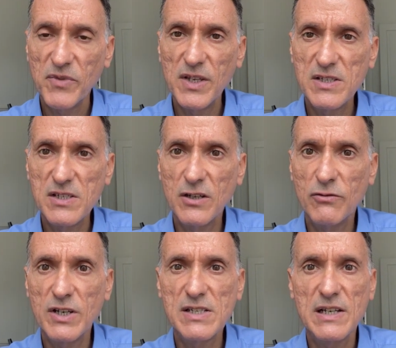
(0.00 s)
this
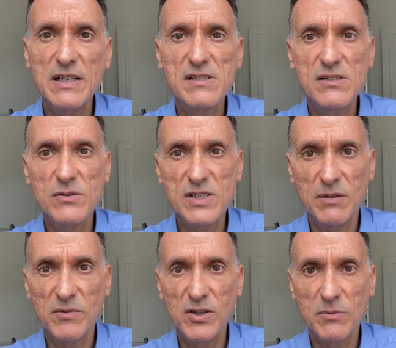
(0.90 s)
decrease leads to
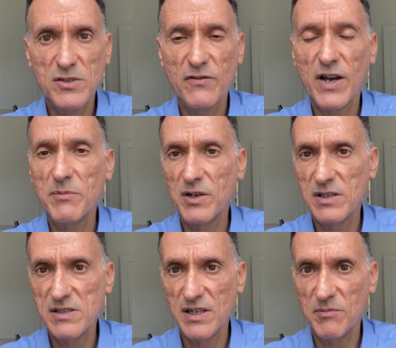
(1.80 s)
symptoms of
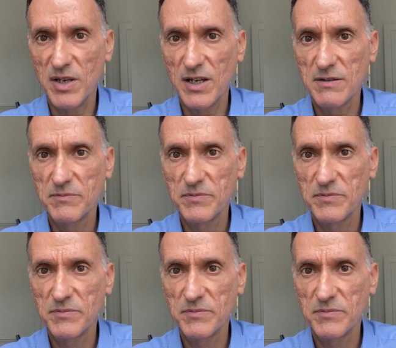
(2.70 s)
hypocalcemia.